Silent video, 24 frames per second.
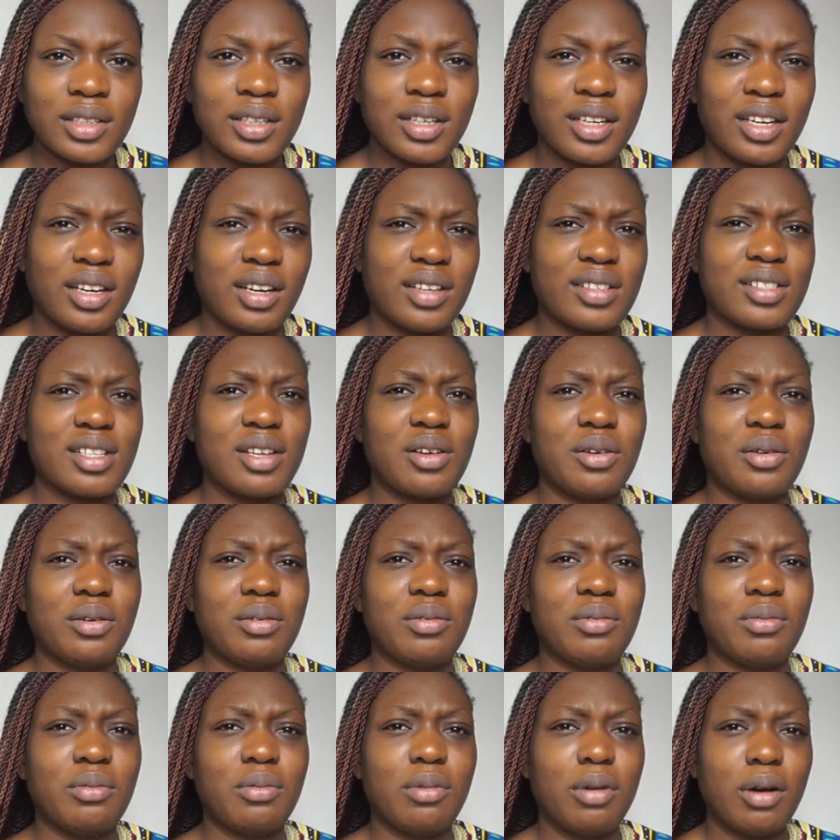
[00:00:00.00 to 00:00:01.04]
And I was like,
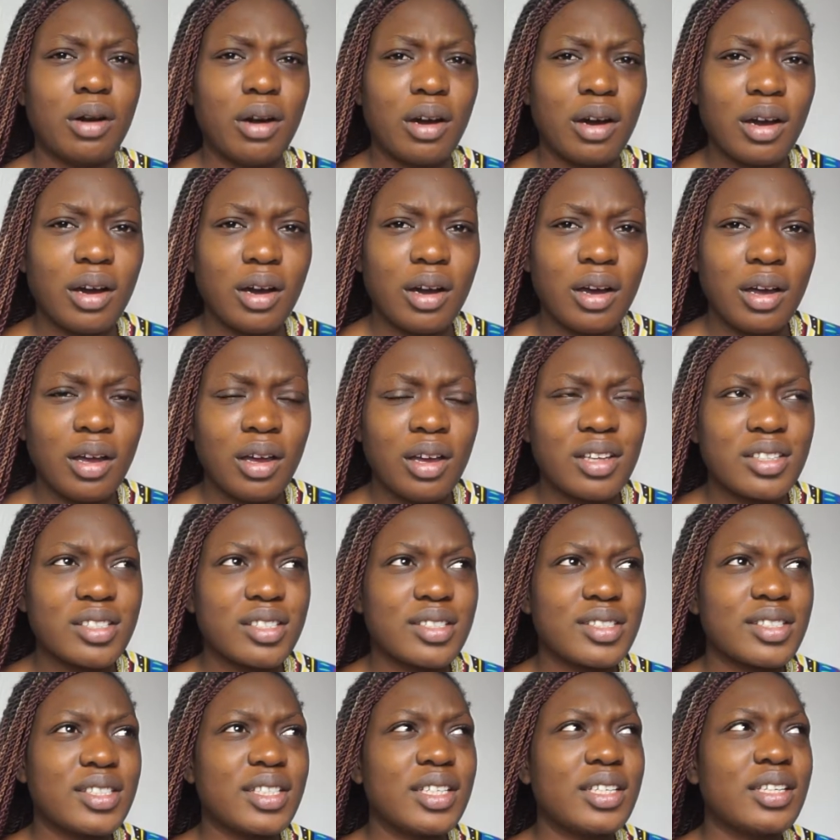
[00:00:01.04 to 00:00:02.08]
what? So I
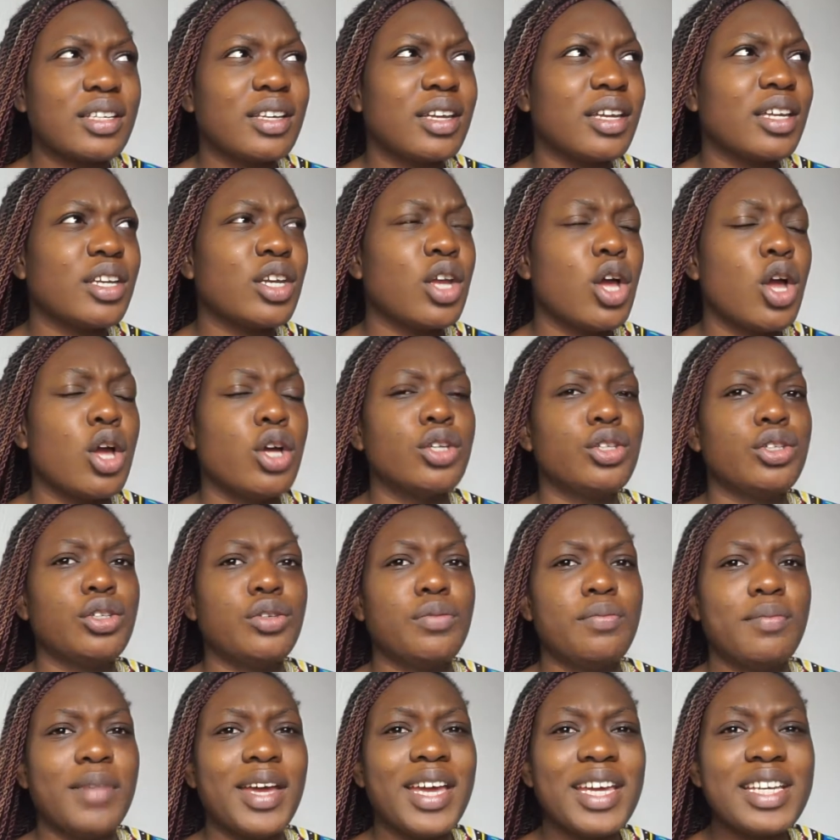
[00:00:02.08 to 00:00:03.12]
was thinking,
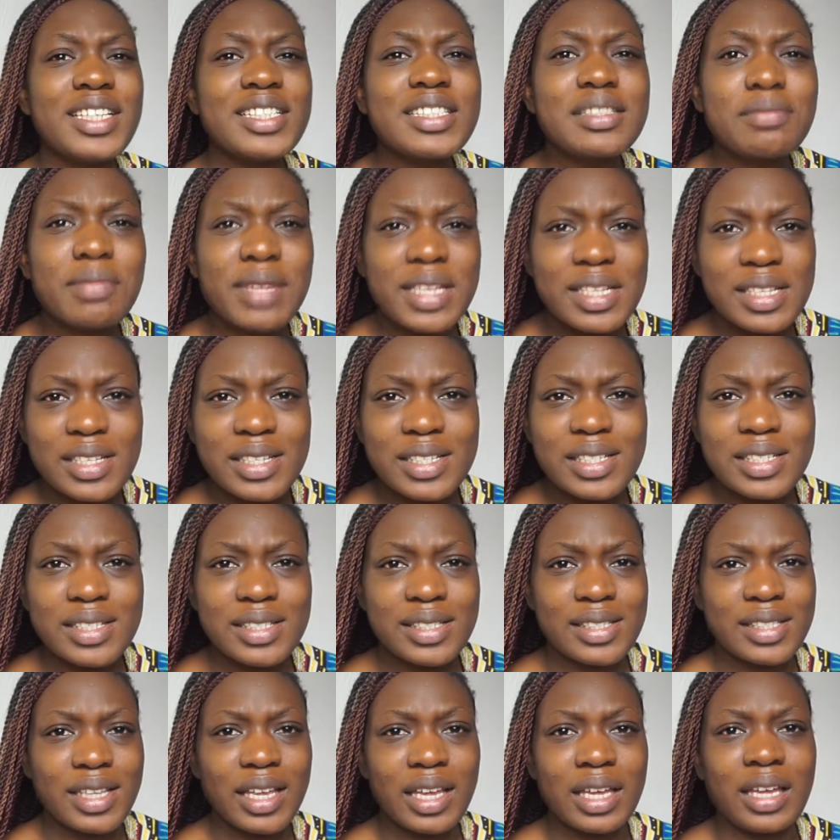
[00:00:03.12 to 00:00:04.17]
you made me
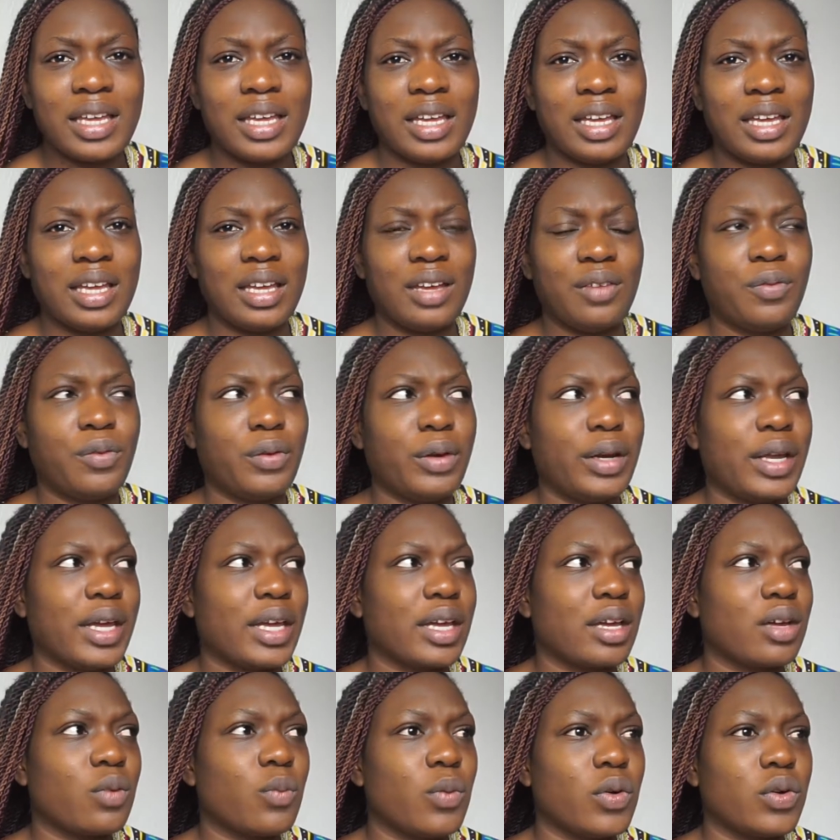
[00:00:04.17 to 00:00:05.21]
sit here for
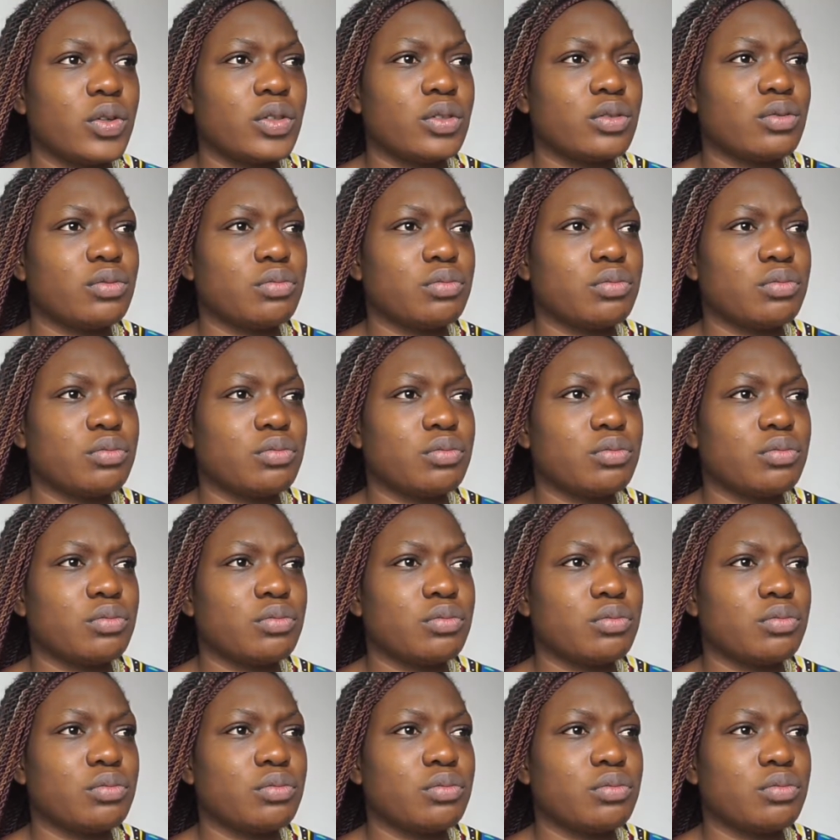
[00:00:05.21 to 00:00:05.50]
like, what,